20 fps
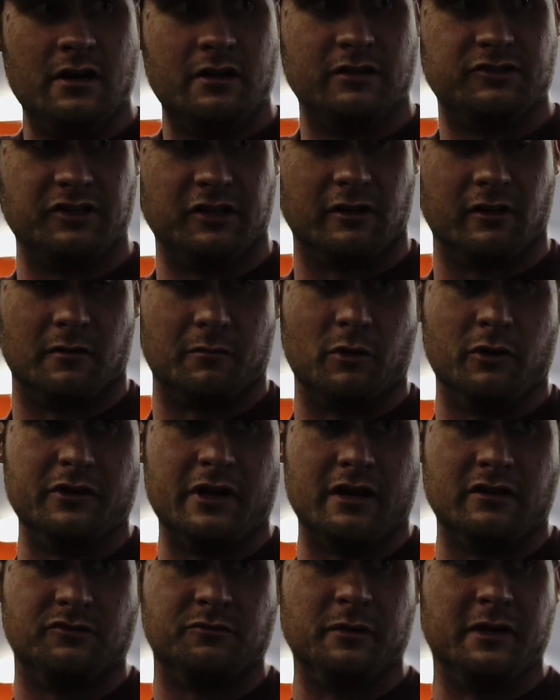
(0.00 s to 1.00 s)
single arm pull
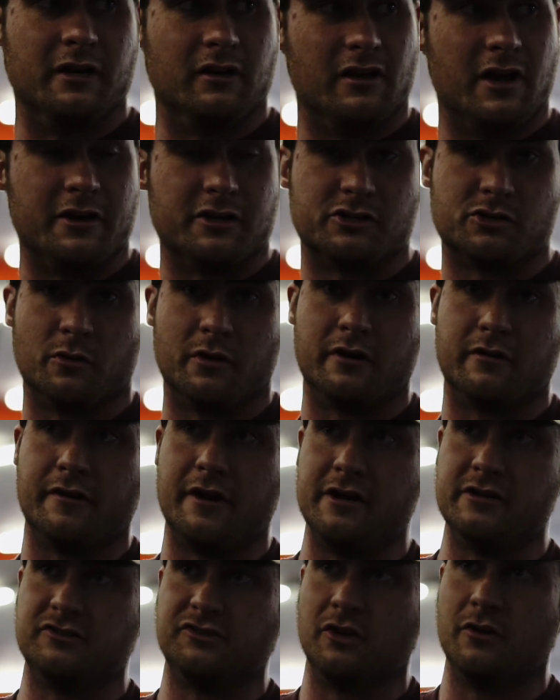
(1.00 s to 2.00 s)
downs, we did a lot of shortened
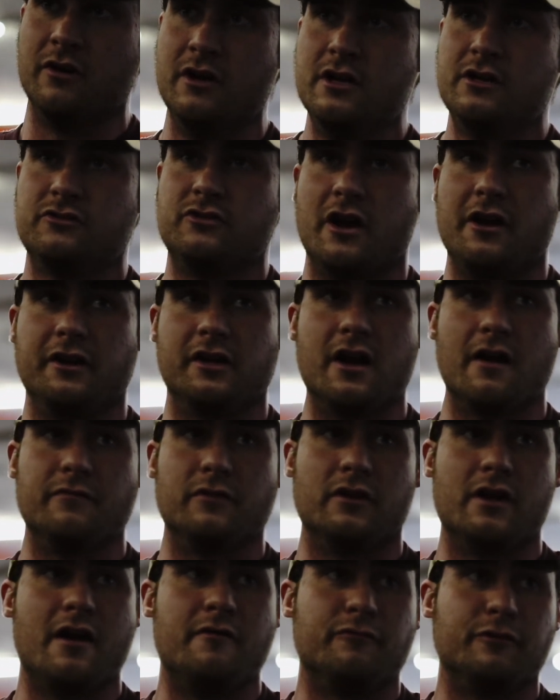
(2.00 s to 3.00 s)
range. So trying to
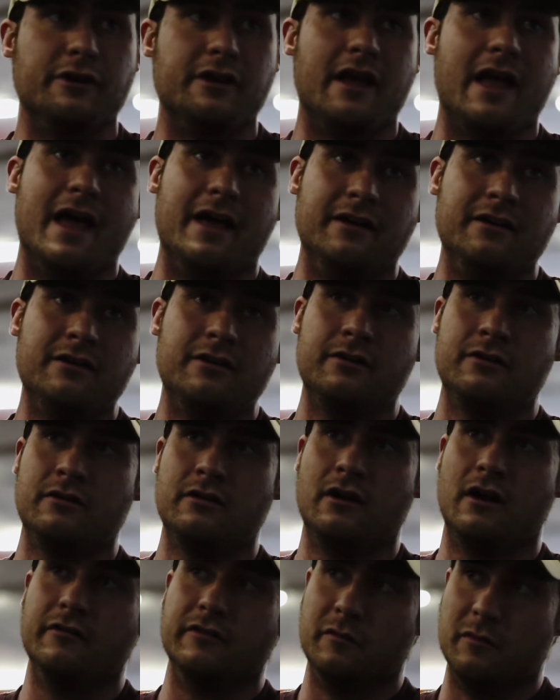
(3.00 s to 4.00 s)
cover every end
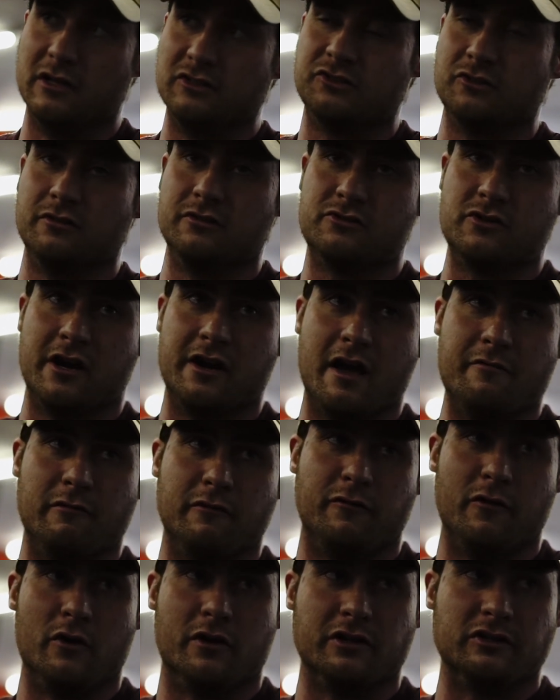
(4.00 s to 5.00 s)
of the muscle and trying to have a
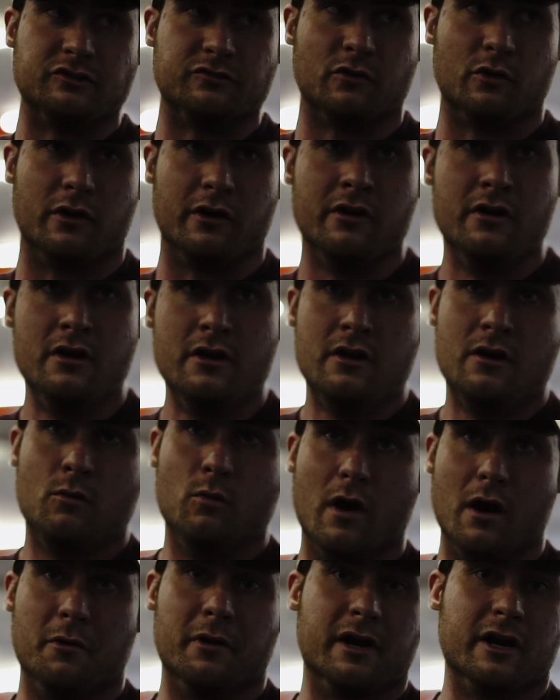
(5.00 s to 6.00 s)
focus for
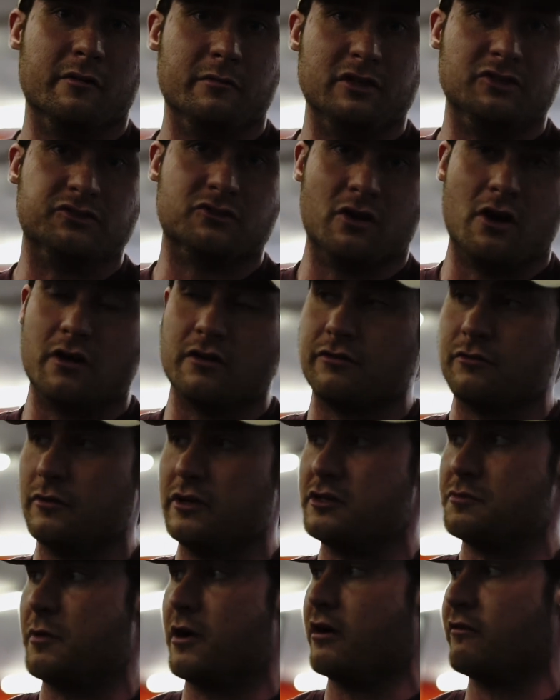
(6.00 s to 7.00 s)
where we're gonna be strong through
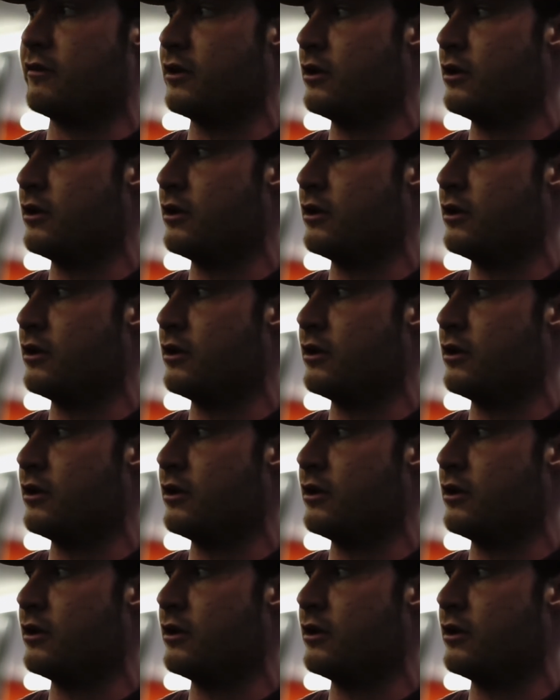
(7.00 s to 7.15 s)
each part of